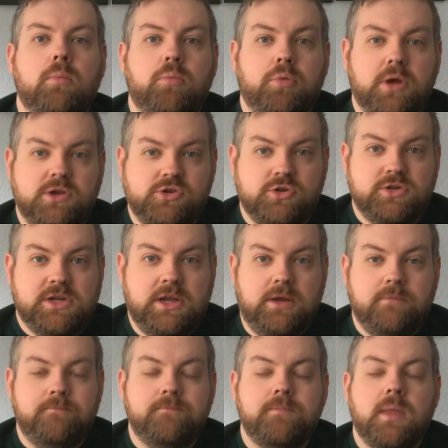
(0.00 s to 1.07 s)

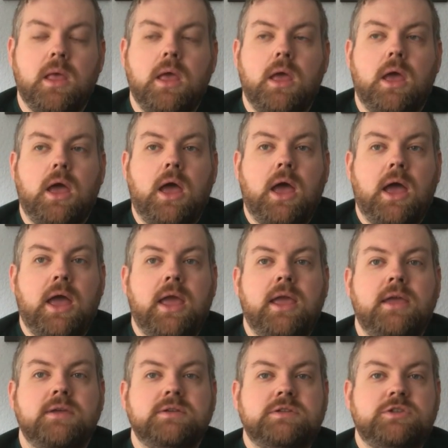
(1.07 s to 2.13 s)
Bridgerton.
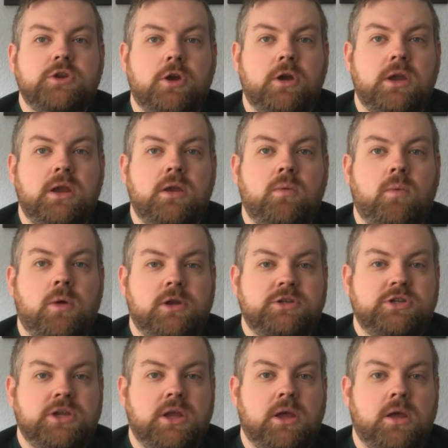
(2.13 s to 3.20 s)
I started
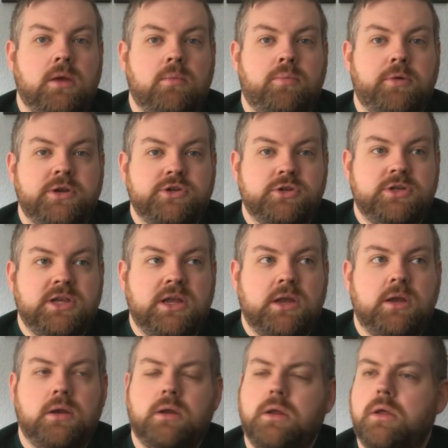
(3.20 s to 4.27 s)
watching
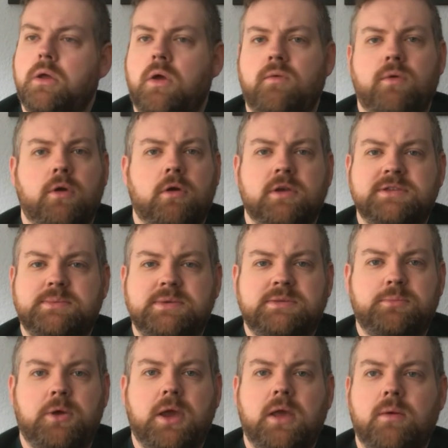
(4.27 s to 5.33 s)
Bridgerton over Christmas
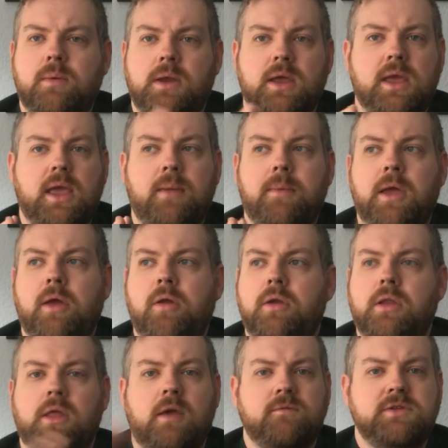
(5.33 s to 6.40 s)
break when it came out,
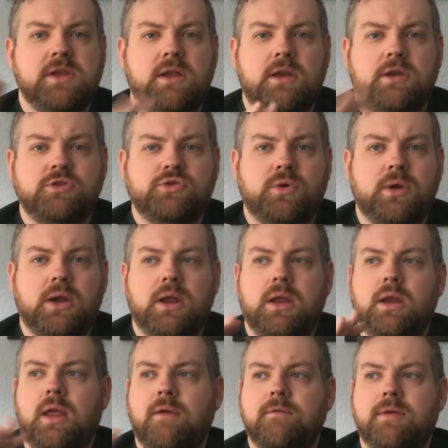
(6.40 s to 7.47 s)
loved it, enjoyed
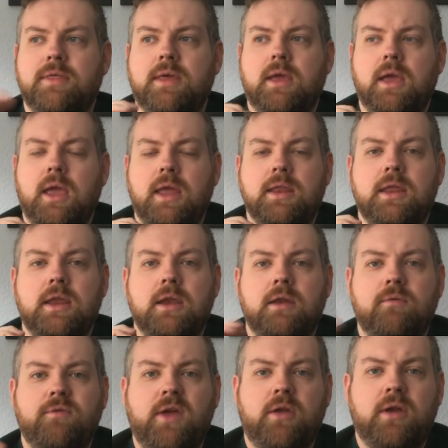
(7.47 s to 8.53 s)
it, everything, and then
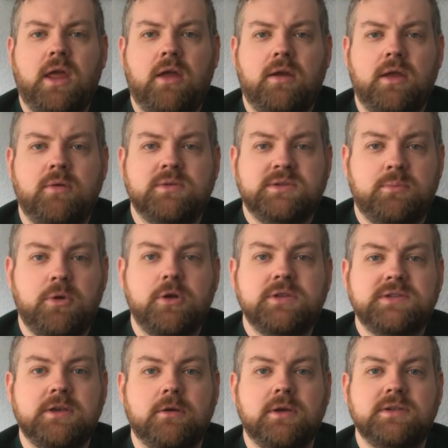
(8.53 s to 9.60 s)
found out it was a book
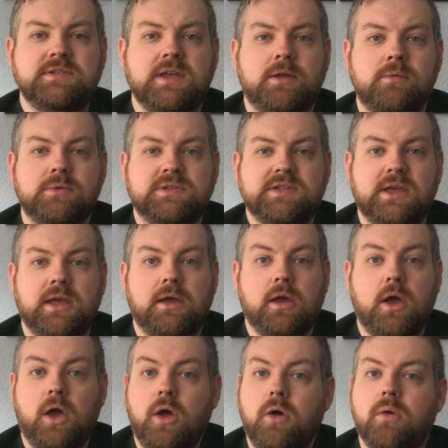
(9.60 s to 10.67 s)
series and was like,
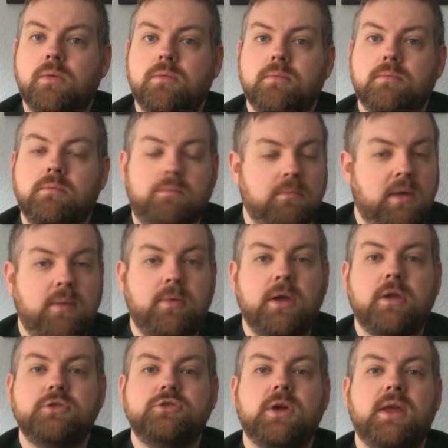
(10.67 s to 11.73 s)
oh, maybe
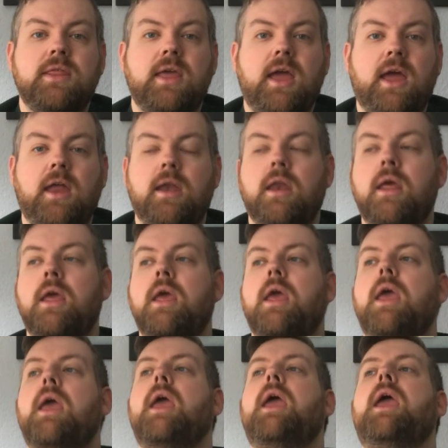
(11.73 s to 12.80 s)
I'll try that.
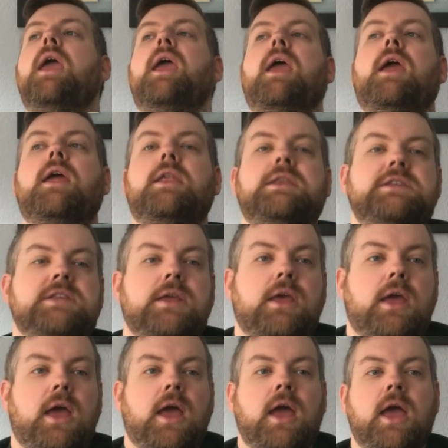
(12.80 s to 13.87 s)
And
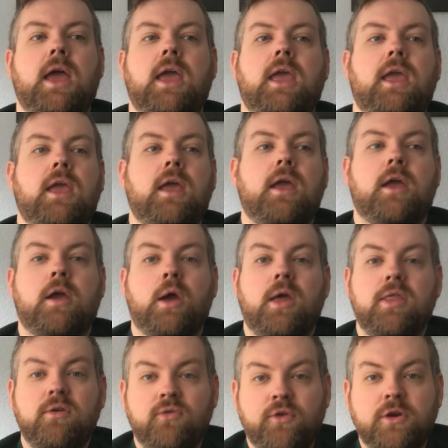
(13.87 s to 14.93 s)
I got
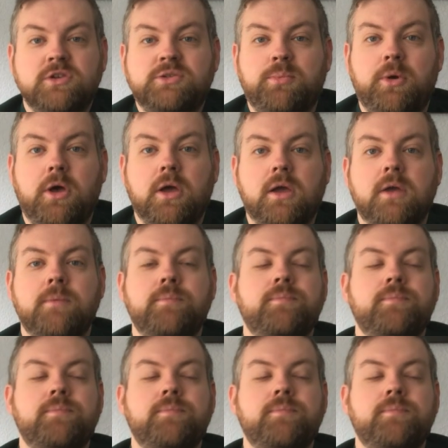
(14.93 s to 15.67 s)
the first book,